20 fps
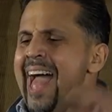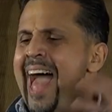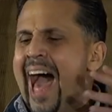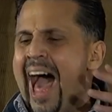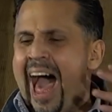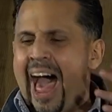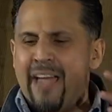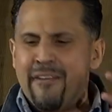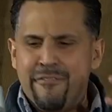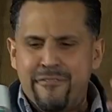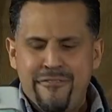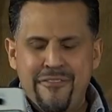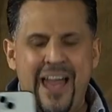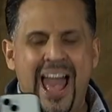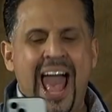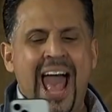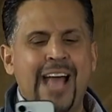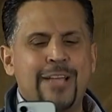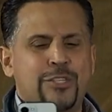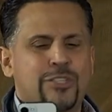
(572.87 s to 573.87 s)
I
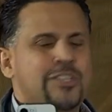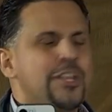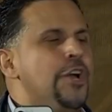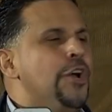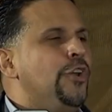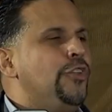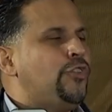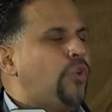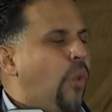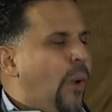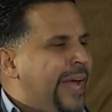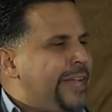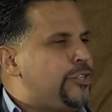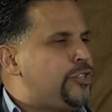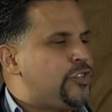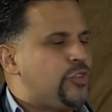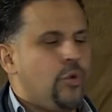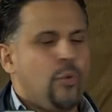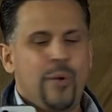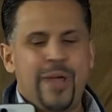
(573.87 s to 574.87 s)
fast
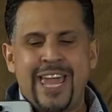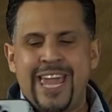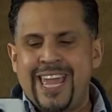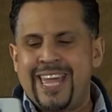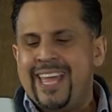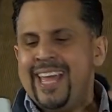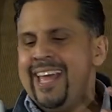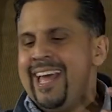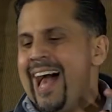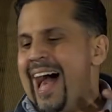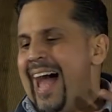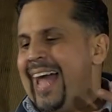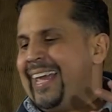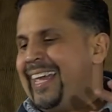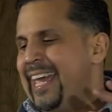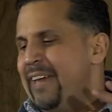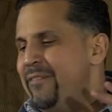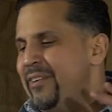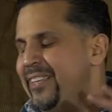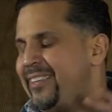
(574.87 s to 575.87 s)
twice a week, I
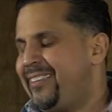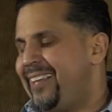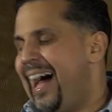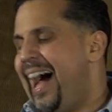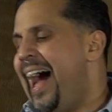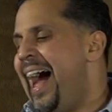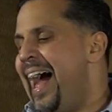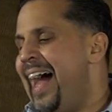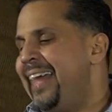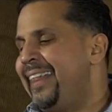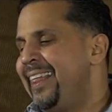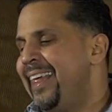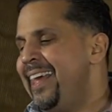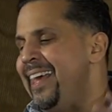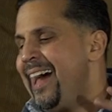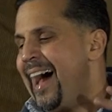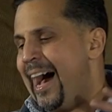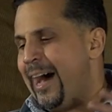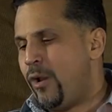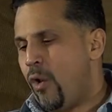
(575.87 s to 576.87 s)
give a tithe
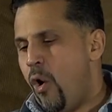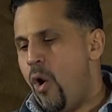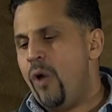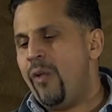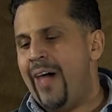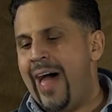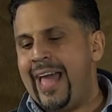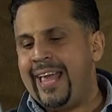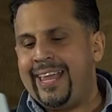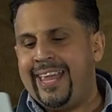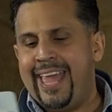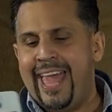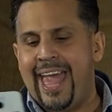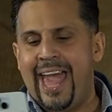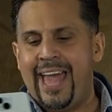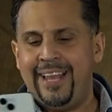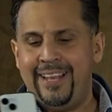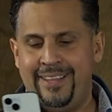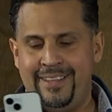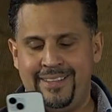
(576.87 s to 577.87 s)
on all I
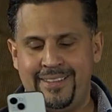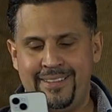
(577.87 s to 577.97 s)
get.